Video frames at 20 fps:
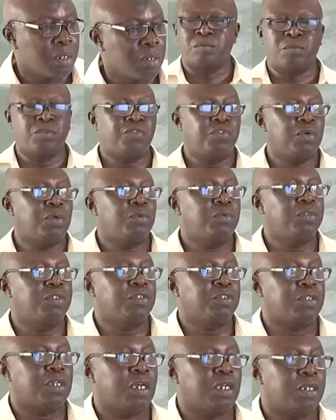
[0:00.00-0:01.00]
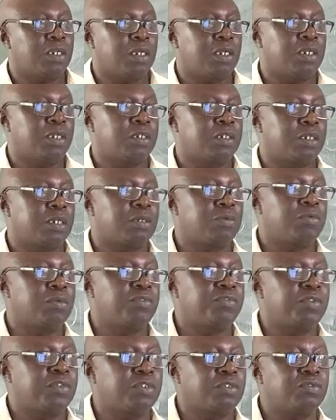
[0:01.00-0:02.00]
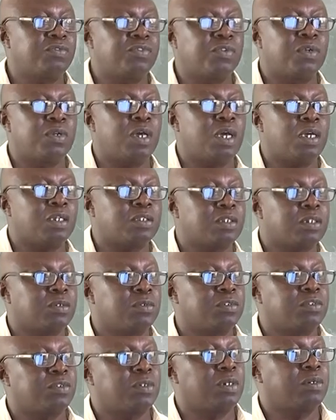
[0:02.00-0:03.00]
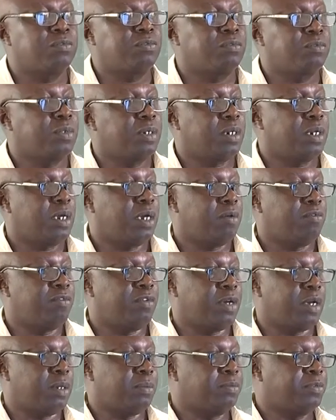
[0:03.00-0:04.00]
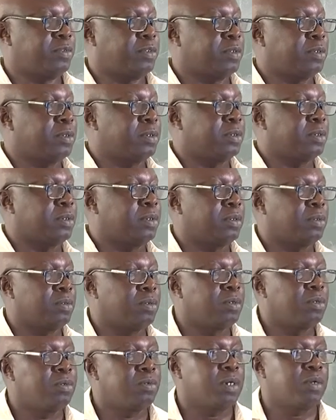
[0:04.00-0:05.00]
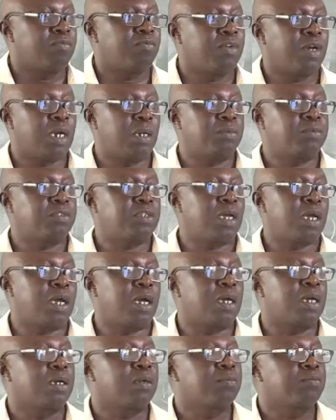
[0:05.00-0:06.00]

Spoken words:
Before we start anything, we first of all ask ourselves what are verbs, or what verbs are.